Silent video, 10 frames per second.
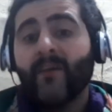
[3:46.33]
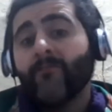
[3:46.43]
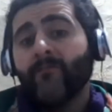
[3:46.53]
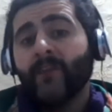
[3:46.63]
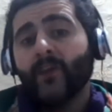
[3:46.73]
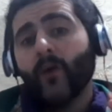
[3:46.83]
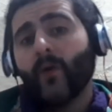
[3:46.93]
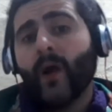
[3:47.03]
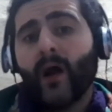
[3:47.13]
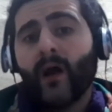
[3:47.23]

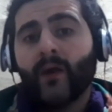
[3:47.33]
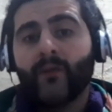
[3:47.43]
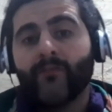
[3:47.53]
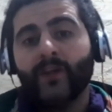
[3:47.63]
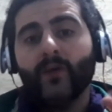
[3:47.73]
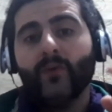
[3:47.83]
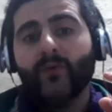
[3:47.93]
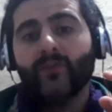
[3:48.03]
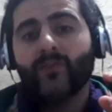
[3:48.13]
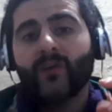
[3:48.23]
Fedora
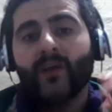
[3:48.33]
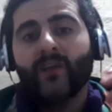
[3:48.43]
refused